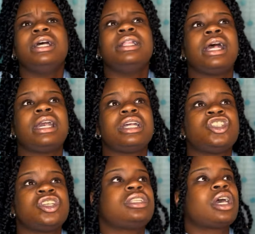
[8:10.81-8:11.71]
Like
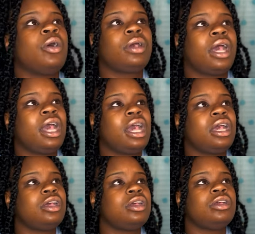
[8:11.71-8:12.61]
it's just like
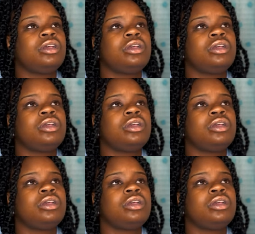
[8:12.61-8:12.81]
okay,